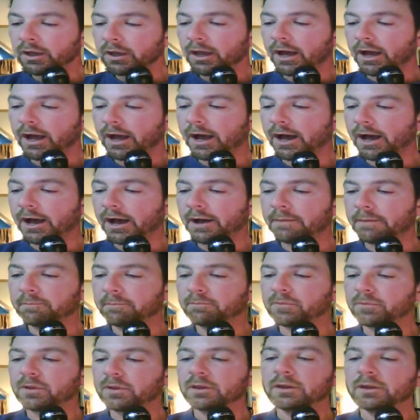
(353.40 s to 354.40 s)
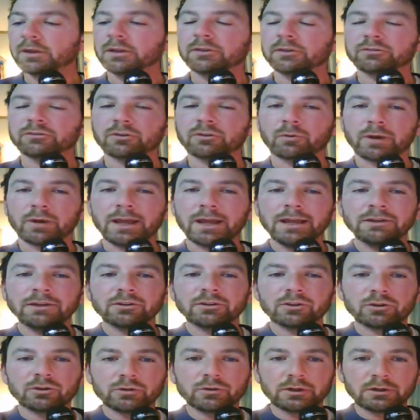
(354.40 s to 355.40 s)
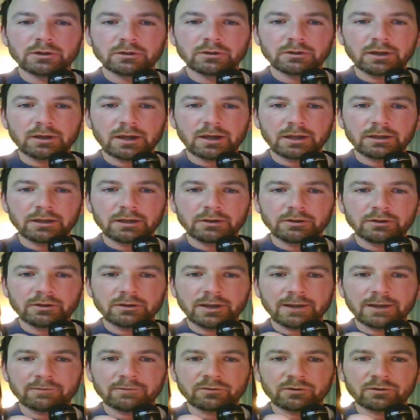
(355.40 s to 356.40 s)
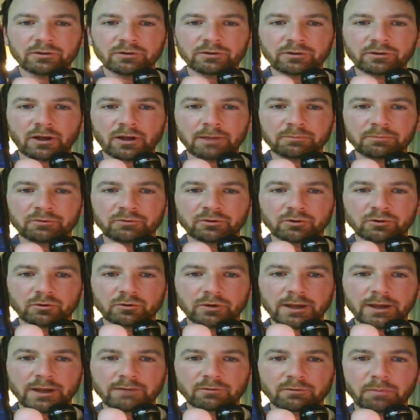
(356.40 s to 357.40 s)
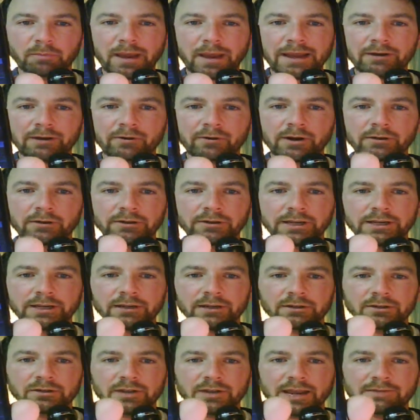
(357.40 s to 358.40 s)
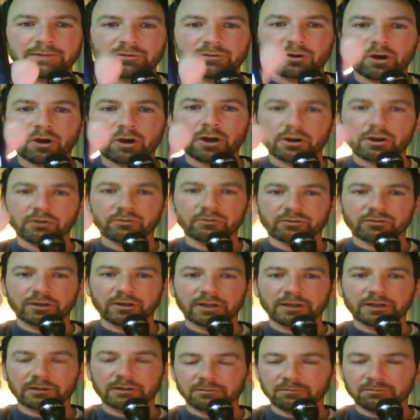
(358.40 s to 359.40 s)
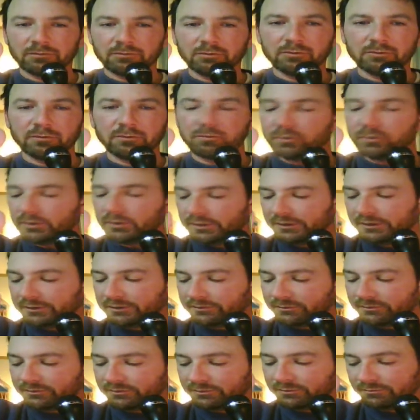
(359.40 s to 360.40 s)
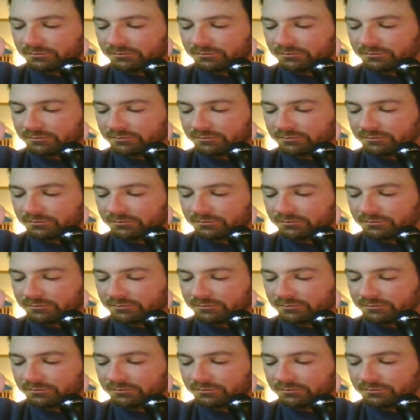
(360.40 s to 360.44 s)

So what I do, you have the top two. You have your background data and you have your auto sync. Please.